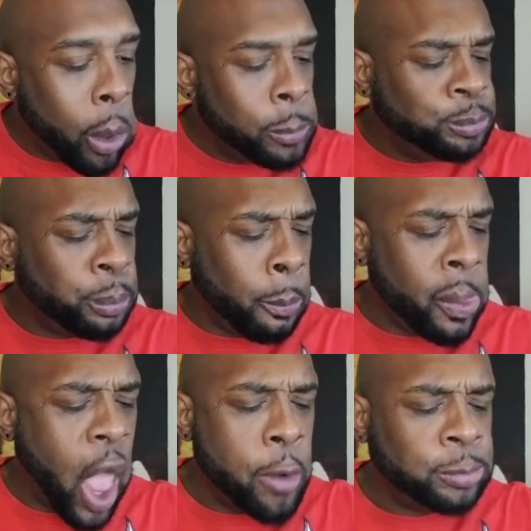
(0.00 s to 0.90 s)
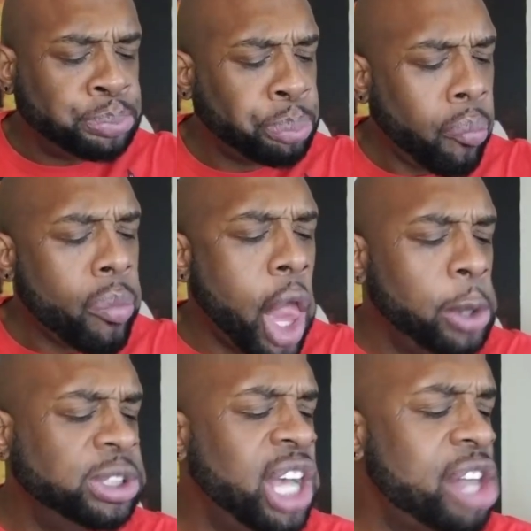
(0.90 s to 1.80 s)
Mmm. Oh,
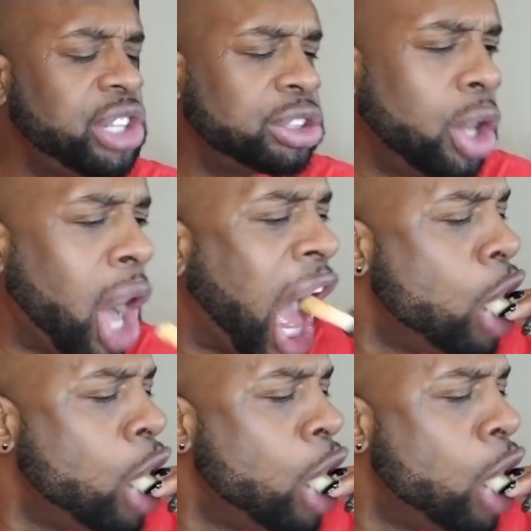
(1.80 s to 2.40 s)
yes, that's good.